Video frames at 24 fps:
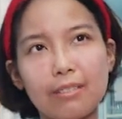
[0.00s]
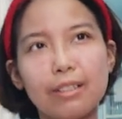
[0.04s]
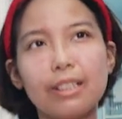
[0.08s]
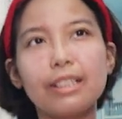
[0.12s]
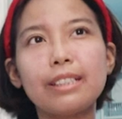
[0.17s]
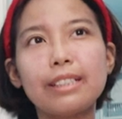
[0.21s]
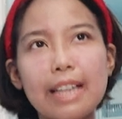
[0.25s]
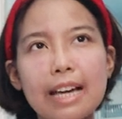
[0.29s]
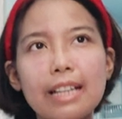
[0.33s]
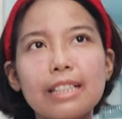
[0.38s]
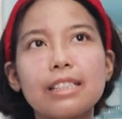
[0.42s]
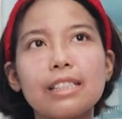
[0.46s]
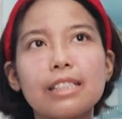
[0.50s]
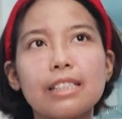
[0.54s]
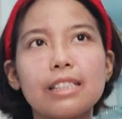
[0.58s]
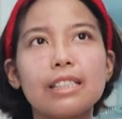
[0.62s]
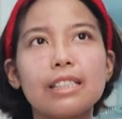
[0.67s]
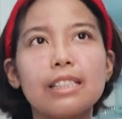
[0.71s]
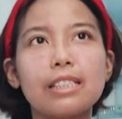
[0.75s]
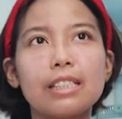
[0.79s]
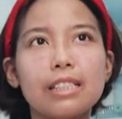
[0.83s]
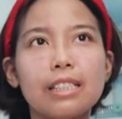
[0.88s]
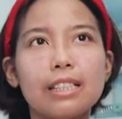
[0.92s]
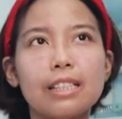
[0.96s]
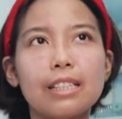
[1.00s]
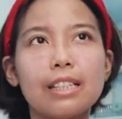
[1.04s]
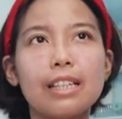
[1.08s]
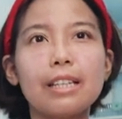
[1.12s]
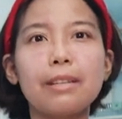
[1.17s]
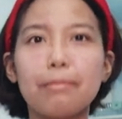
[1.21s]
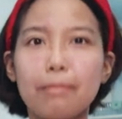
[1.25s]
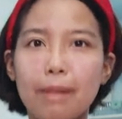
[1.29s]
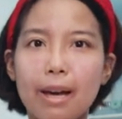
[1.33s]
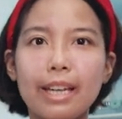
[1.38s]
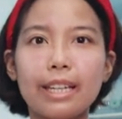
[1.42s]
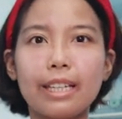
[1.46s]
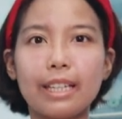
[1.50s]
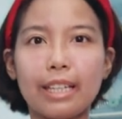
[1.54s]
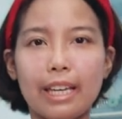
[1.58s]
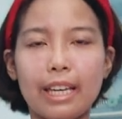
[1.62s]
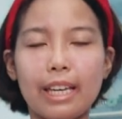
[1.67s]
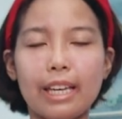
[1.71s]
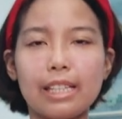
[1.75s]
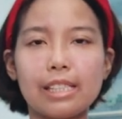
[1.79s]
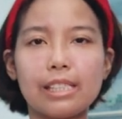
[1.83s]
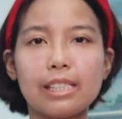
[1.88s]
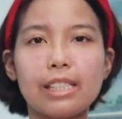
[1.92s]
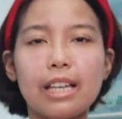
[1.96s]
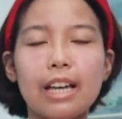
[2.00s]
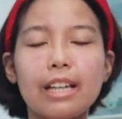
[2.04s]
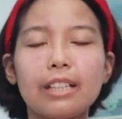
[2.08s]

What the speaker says: Well, that's in my case.